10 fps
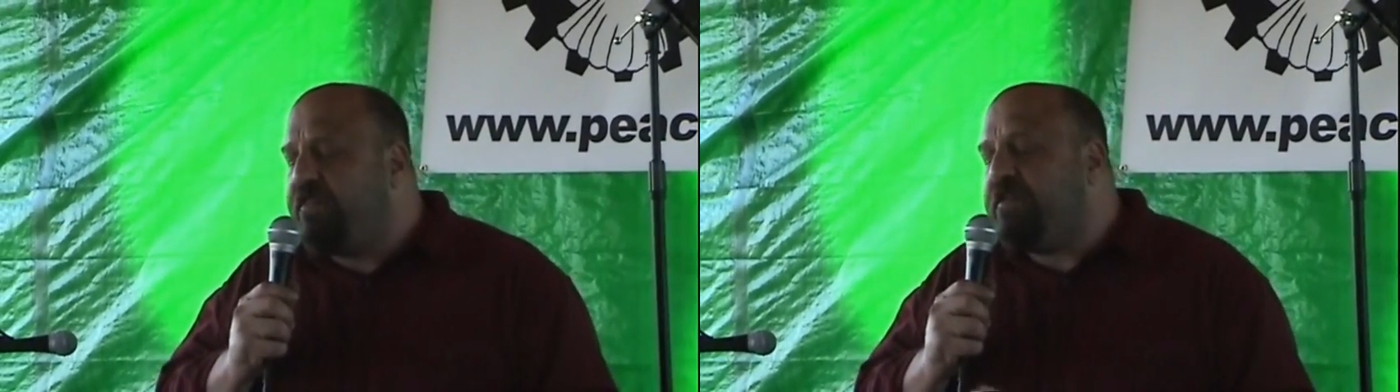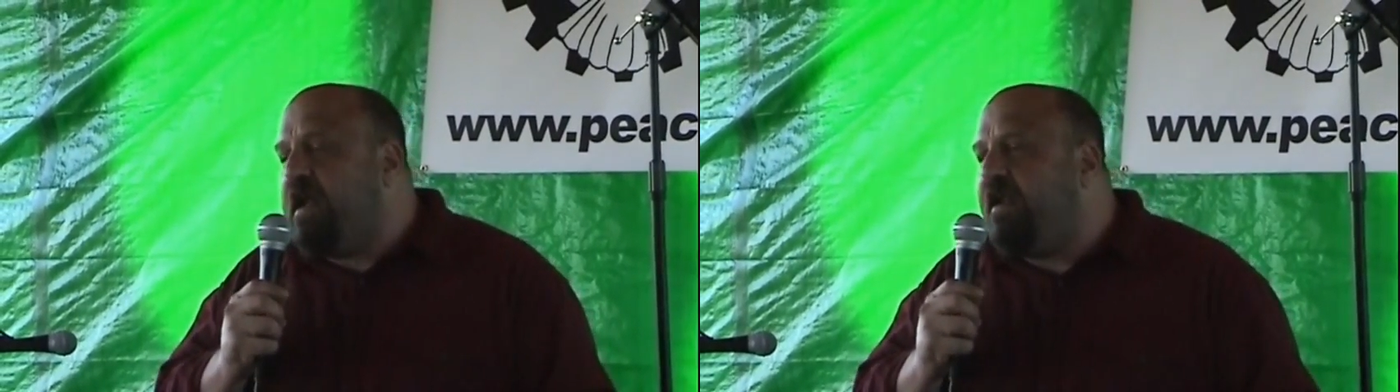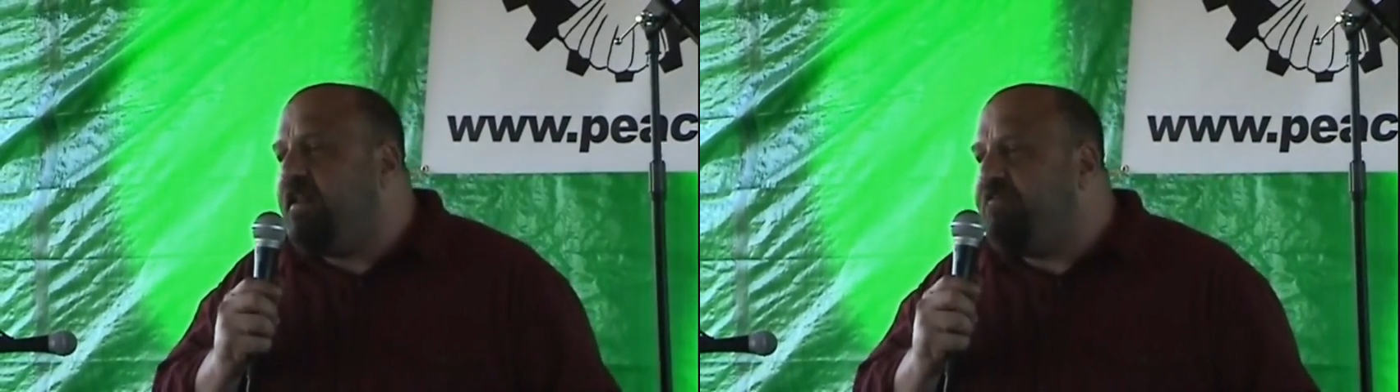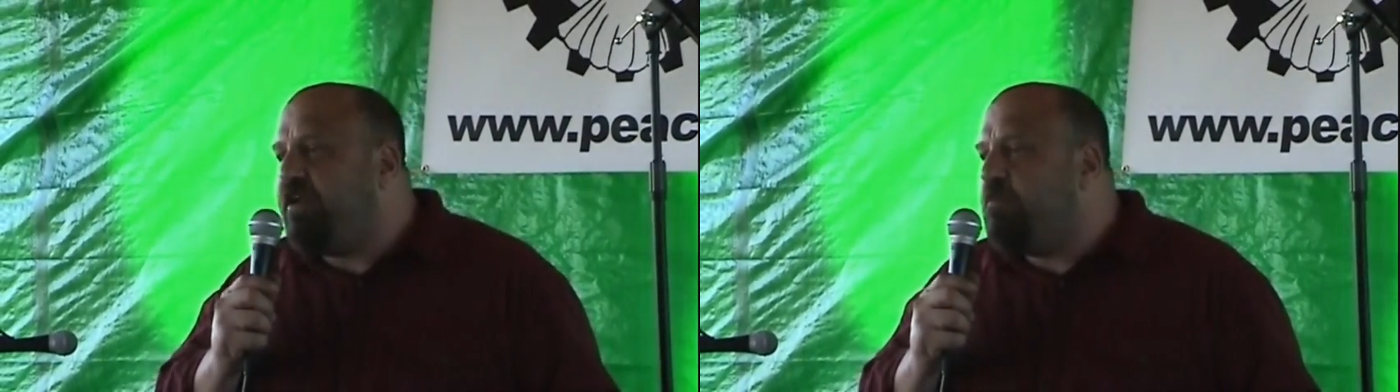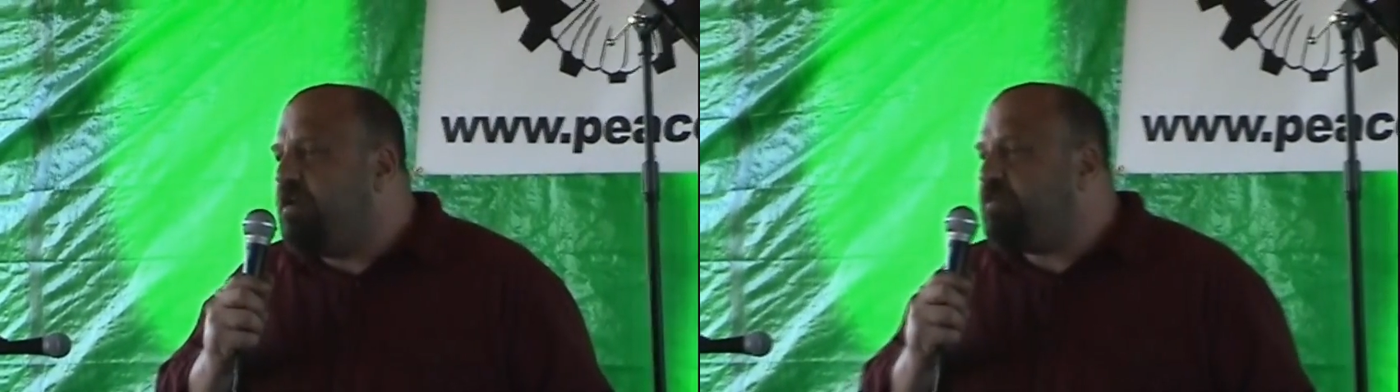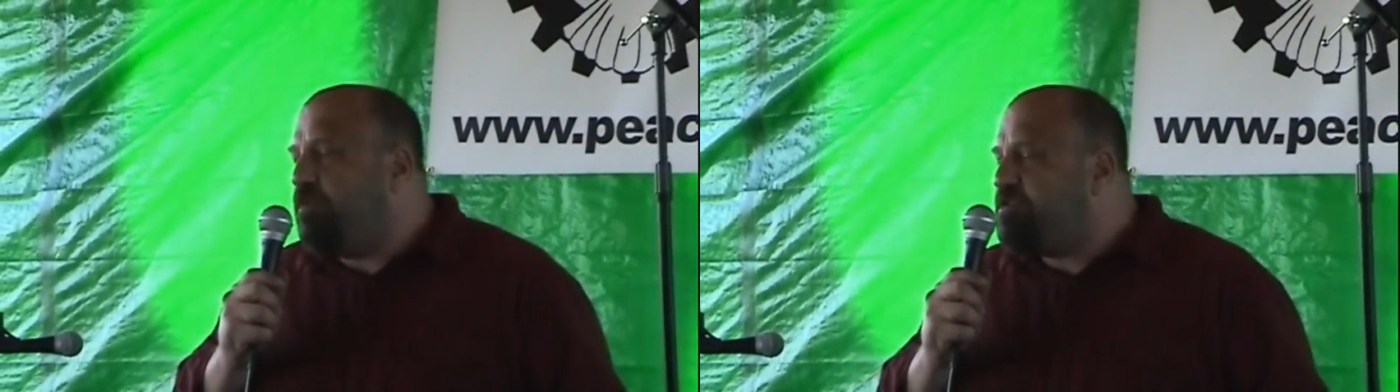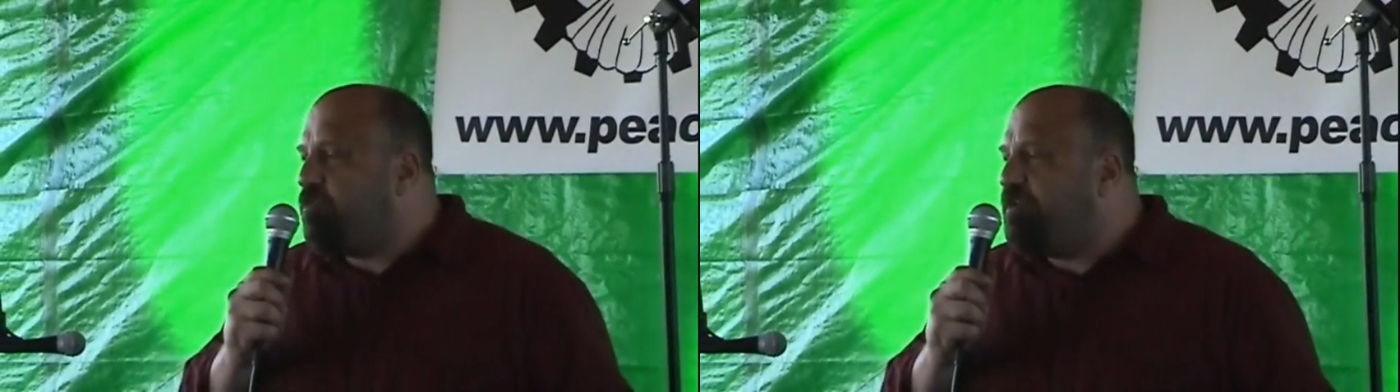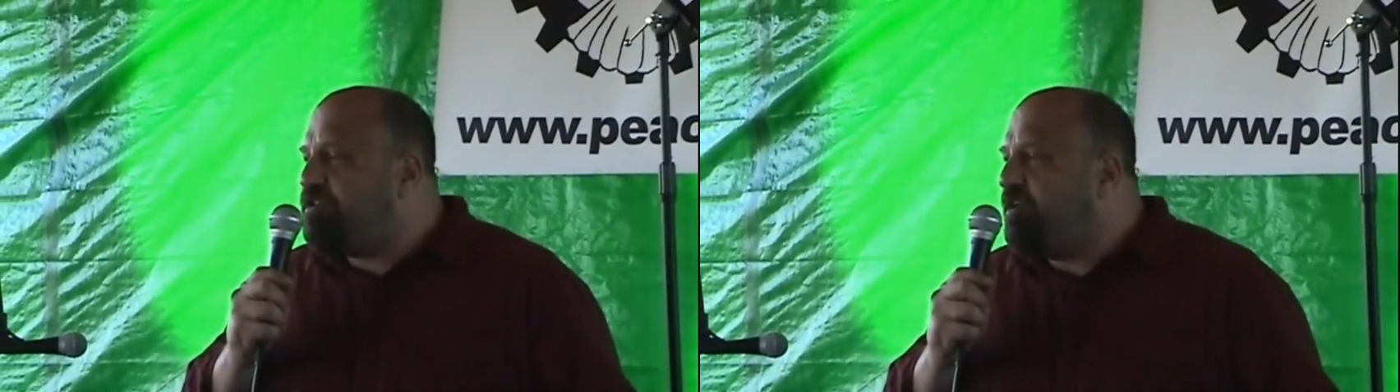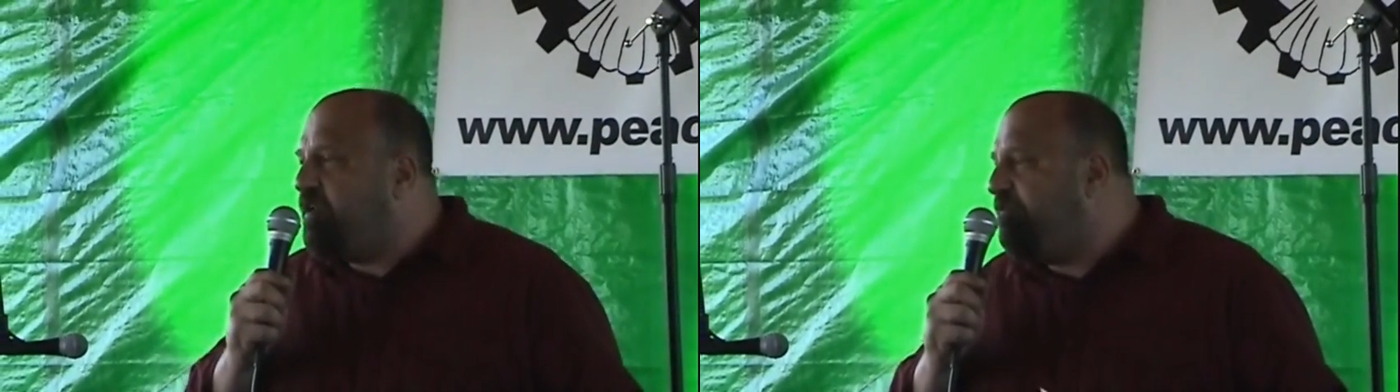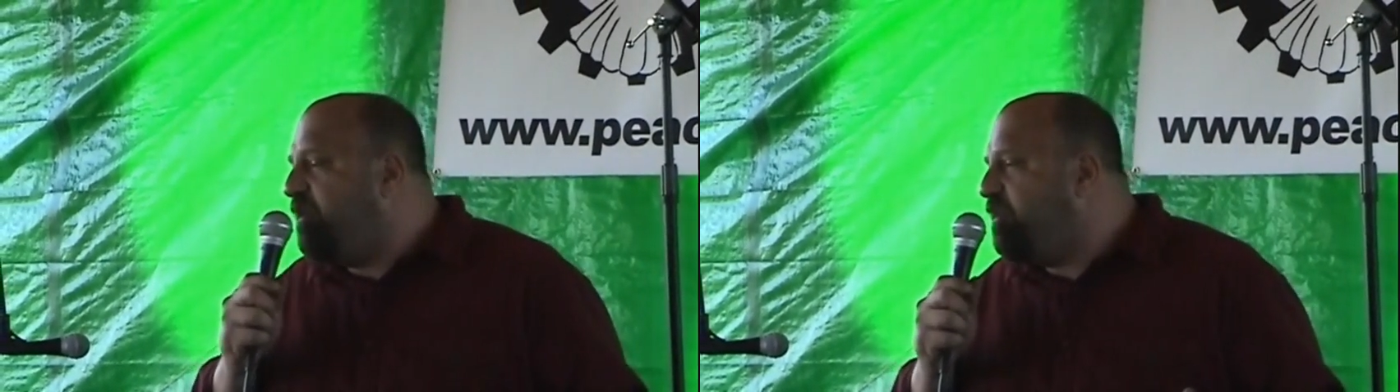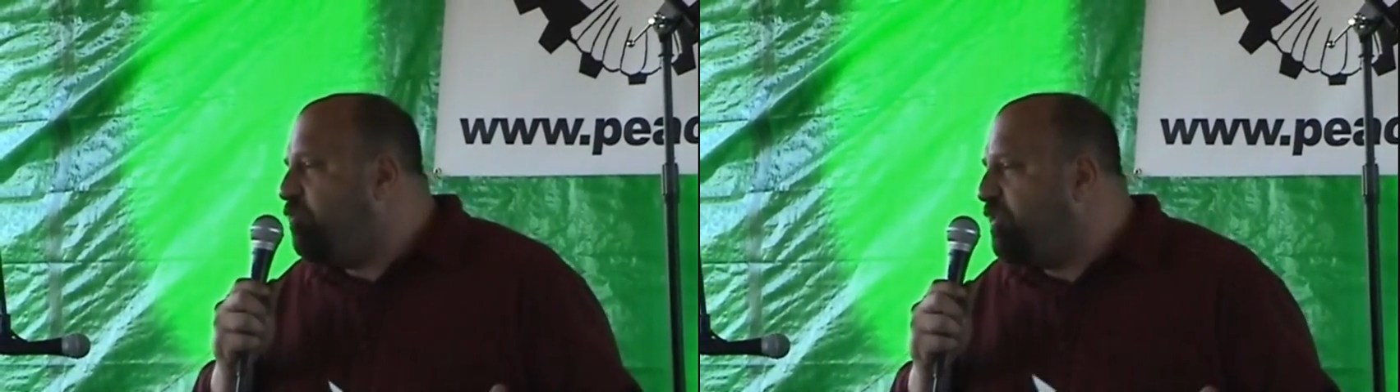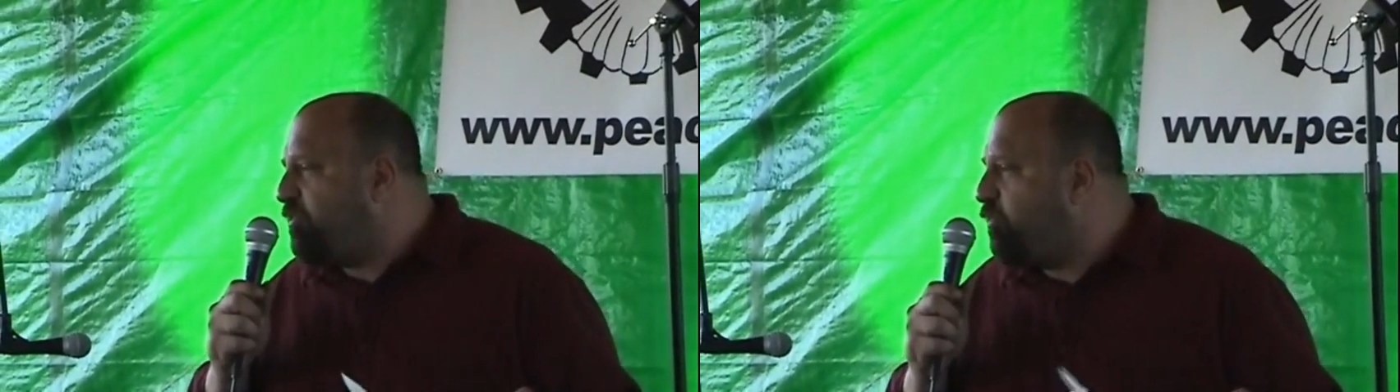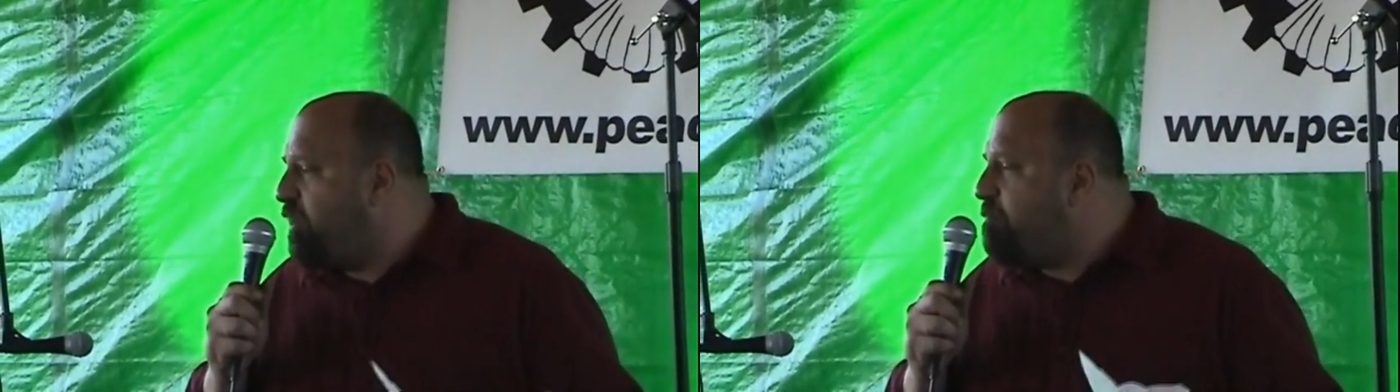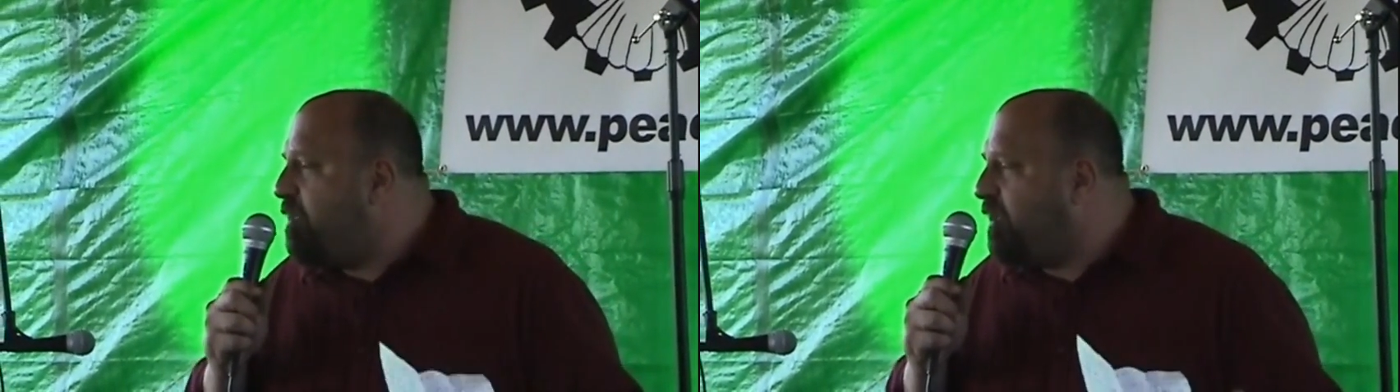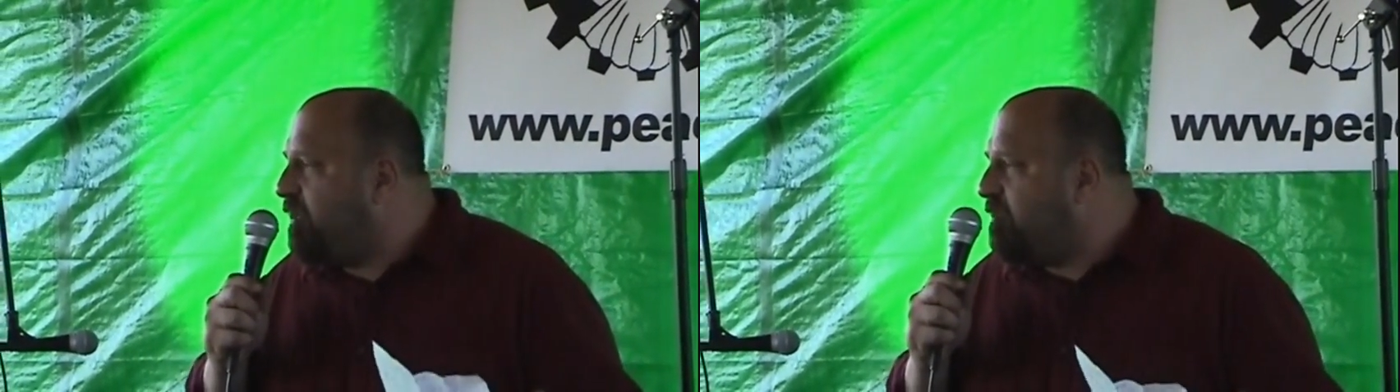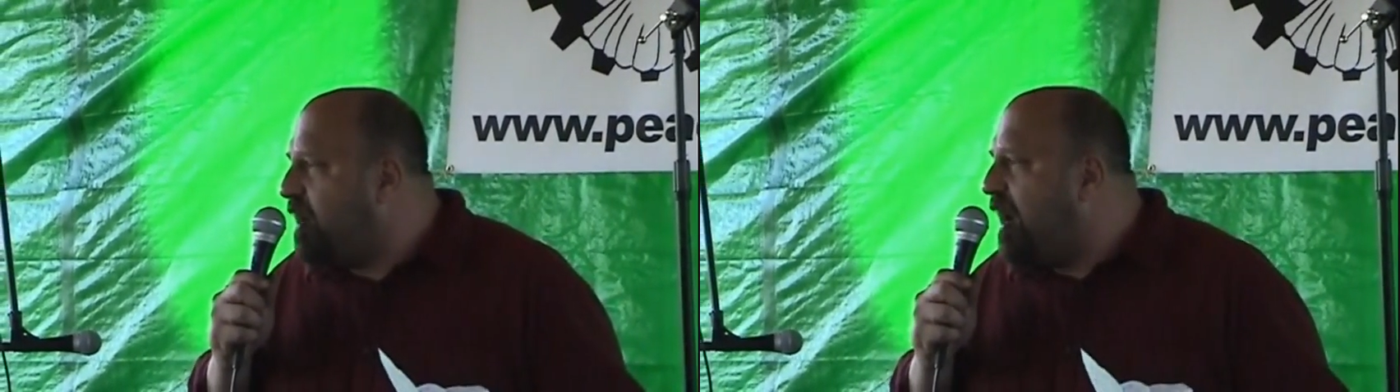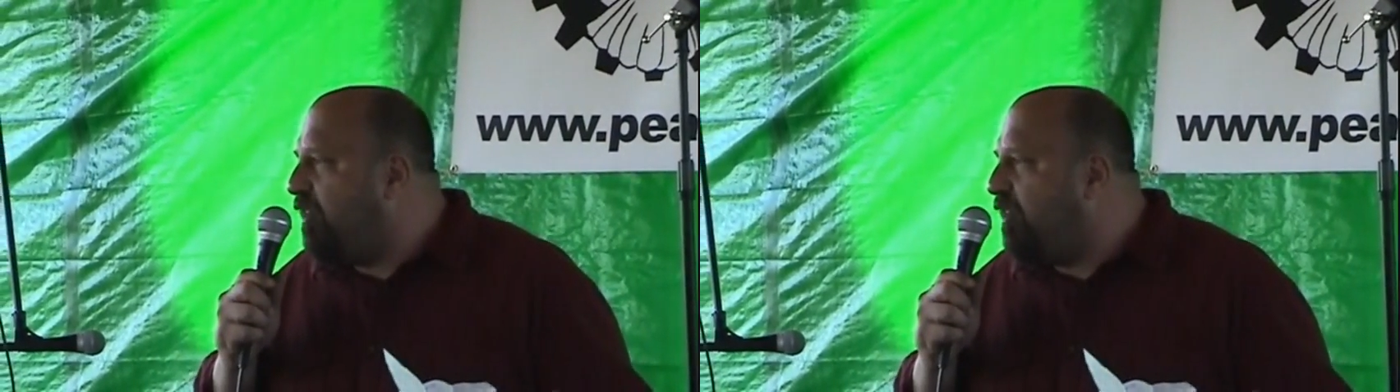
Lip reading: The 9/11 Commission was originally funded with $3 million.